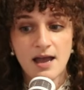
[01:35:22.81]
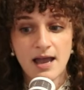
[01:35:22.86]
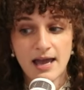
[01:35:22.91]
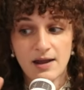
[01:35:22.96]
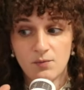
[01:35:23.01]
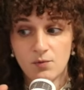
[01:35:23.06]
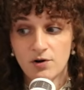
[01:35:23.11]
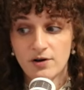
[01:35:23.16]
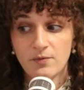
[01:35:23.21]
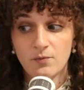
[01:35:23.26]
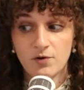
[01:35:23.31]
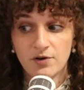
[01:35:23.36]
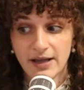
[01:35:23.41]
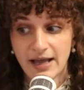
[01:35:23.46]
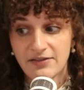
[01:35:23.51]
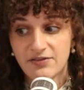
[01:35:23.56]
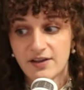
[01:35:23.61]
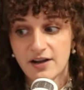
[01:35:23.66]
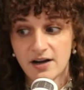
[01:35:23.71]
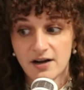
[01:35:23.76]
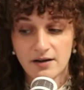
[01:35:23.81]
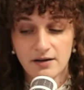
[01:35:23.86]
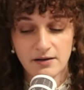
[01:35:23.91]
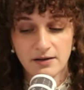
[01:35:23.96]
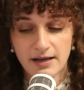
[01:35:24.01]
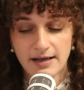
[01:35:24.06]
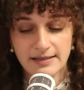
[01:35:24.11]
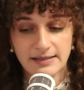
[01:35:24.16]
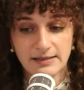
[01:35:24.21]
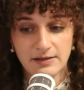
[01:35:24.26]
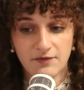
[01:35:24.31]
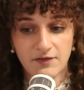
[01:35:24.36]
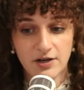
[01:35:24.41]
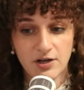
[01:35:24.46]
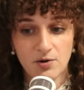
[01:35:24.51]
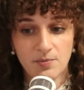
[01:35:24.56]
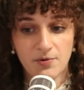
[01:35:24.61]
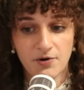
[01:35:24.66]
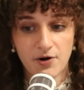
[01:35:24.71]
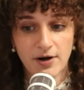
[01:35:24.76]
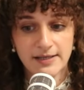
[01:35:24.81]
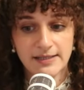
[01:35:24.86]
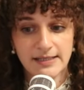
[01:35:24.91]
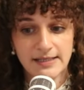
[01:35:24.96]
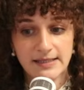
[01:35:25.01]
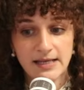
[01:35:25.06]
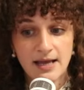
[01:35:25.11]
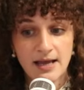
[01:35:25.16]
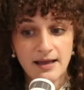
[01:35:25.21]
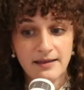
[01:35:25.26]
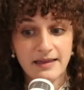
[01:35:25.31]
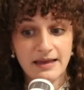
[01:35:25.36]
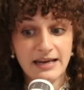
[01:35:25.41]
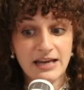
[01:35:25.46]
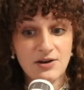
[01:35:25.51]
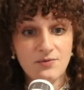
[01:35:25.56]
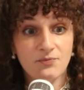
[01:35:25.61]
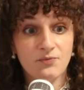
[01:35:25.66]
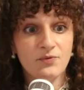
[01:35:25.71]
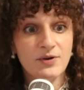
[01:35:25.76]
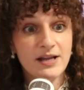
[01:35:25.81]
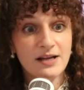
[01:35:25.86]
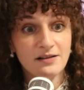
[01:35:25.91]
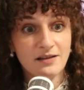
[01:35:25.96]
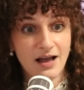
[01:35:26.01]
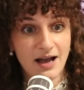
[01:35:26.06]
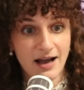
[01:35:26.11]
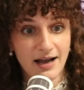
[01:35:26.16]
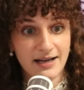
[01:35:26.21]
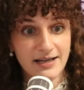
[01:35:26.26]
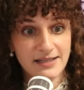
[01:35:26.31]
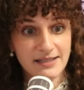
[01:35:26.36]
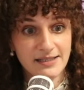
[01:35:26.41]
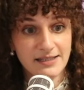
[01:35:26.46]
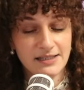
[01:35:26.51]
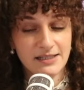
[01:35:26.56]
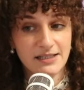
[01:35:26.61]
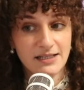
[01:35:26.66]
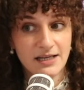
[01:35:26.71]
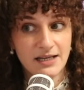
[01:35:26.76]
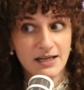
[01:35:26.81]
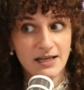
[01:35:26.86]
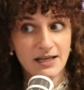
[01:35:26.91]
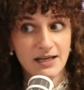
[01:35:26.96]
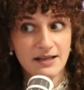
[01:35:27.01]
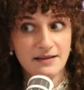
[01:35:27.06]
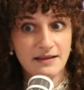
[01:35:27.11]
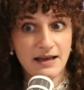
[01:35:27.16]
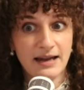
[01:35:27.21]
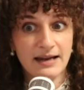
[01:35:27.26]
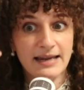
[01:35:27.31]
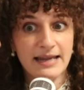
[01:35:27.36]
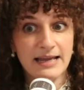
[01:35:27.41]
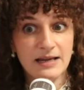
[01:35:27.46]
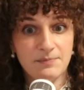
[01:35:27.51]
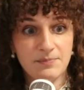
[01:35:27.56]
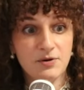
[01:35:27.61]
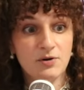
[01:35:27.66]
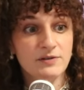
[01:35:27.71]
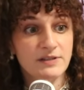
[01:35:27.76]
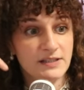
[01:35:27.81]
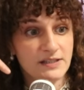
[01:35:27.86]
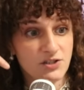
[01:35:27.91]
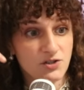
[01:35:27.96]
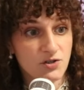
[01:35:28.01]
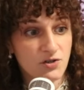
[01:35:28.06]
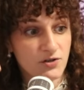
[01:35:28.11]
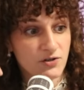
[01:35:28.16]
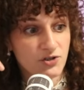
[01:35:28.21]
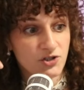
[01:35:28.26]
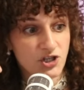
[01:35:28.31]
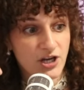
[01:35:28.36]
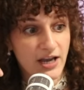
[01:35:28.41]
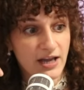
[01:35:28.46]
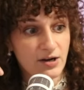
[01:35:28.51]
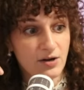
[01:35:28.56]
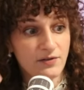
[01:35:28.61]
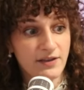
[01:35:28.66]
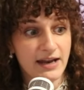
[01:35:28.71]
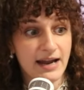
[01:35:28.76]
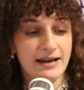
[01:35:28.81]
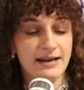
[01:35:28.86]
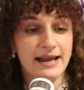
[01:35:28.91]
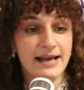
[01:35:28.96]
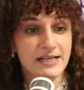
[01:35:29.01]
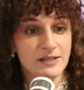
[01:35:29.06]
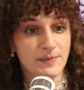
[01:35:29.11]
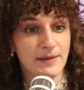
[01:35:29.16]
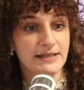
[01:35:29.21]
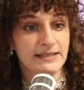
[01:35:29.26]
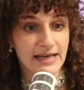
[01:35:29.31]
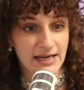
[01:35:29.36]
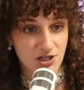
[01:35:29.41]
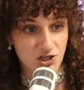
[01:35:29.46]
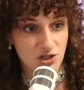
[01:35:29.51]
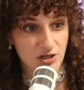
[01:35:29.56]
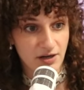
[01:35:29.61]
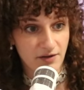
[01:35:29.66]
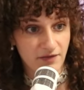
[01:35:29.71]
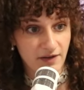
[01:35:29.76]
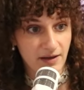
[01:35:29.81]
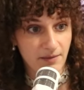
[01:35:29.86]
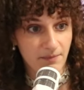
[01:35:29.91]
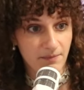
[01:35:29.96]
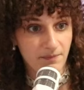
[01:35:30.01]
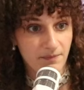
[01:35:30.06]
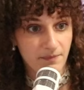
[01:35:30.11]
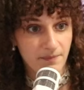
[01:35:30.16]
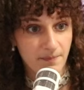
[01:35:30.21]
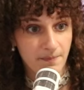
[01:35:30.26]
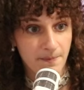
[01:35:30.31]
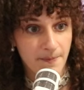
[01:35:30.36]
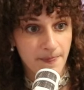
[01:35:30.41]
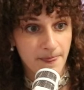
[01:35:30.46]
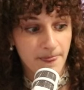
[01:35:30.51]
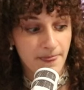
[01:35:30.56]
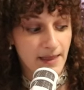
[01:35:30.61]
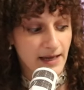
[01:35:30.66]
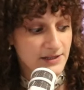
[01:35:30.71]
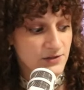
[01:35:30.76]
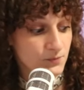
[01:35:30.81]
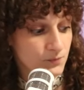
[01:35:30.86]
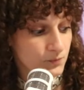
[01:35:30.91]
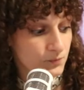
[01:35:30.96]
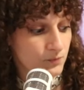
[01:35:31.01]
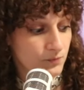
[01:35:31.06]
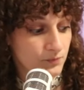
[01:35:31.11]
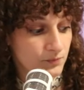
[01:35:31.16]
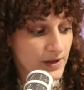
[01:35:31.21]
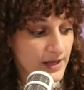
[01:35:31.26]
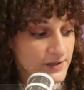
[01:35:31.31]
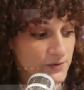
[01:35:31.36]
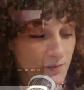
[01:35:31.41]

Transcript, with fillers: And we'll we'll get there as the video progresses that he realized that he had built a certain channel that had an expectation of him. That's that's